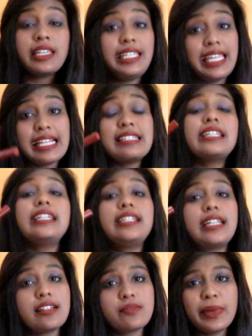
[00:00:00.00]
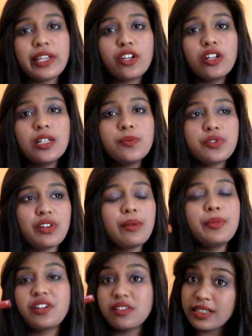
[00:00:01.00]
Yes, it does make your lips dry
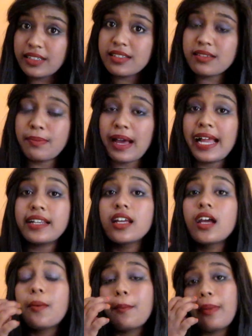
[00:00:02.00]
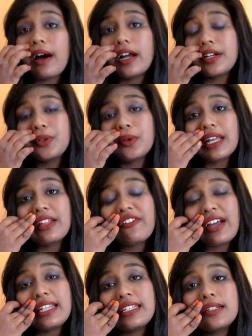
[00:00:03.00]
because it is matte, but you can
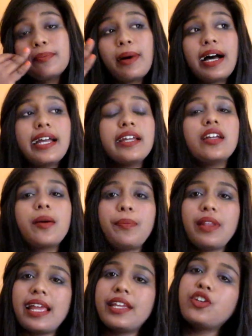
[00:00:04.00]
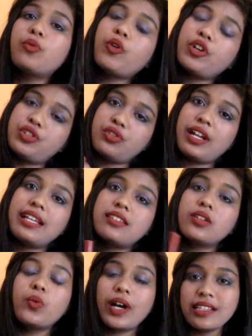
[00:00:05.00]
fight it by applying your
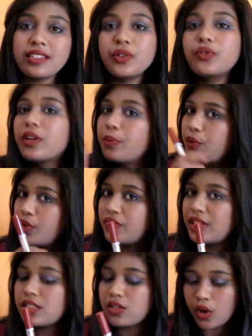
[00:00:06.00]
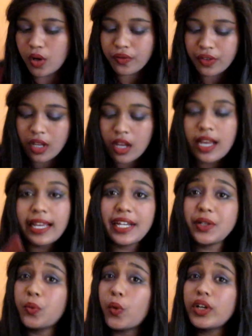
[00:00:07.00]
moisturizer. Once you remove this off,
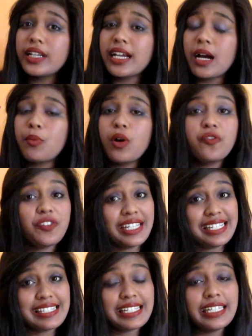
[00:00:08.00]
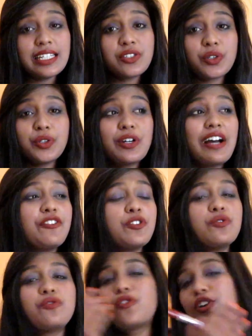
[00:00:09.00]
it won't come off easily, so you have to
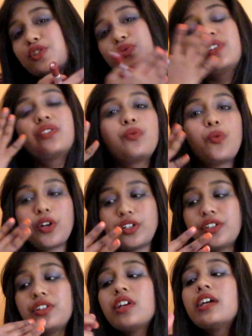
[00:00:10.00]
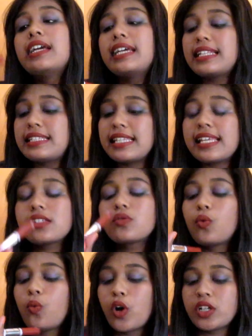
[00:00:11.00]
wash with water. It says
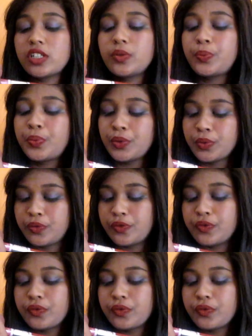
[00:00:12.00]
waterproof.